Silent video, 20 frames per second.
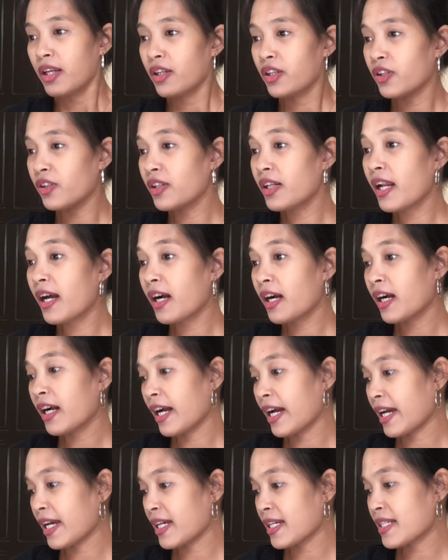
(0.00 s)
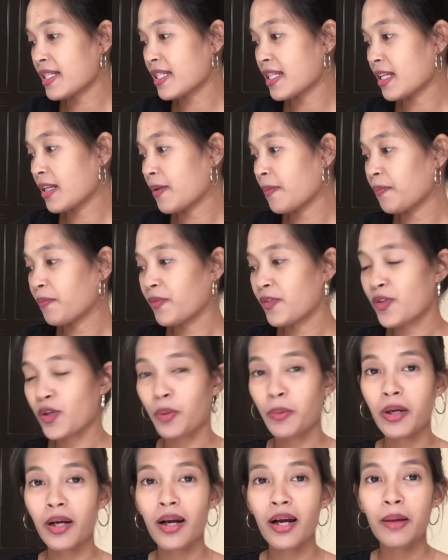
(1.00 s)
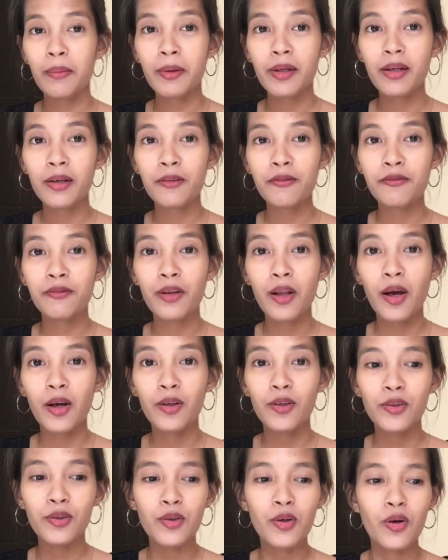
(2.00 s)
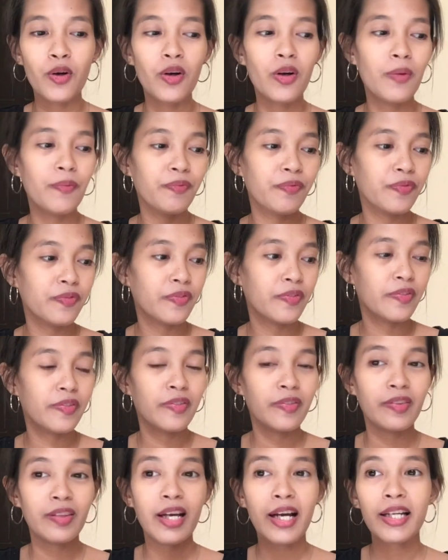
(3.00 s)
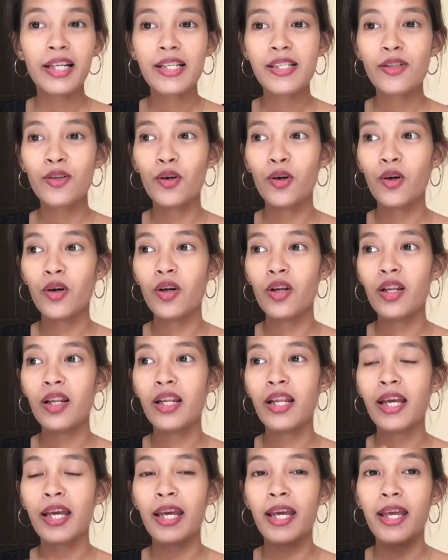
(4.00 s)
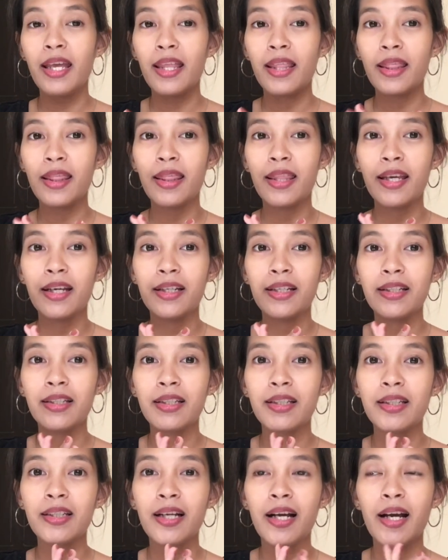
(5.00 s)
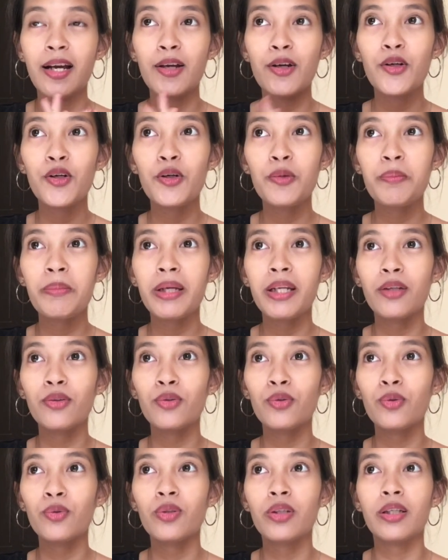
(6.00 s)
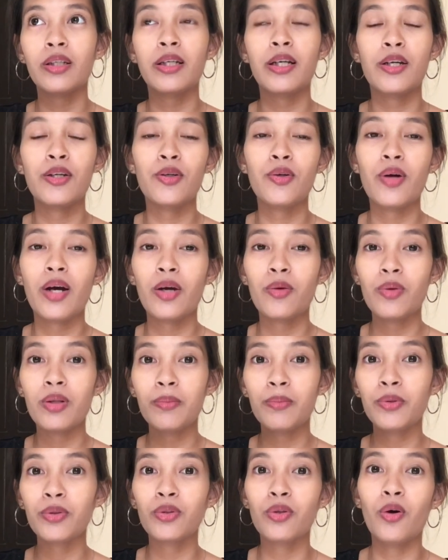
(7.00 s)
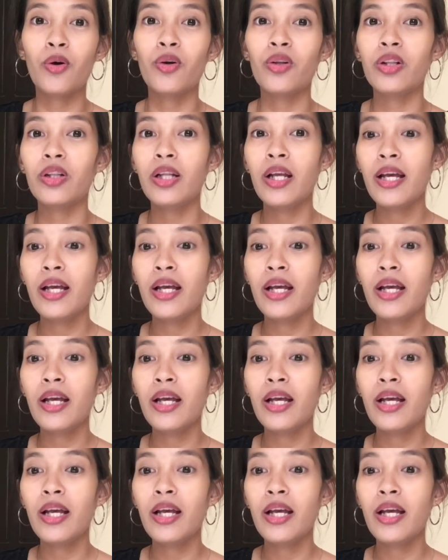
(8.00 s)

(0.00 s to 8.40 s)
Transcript: yun lang guys, sobrang haba na ng vlog ko. That is all, and I hope may natutunan kayo. I will put all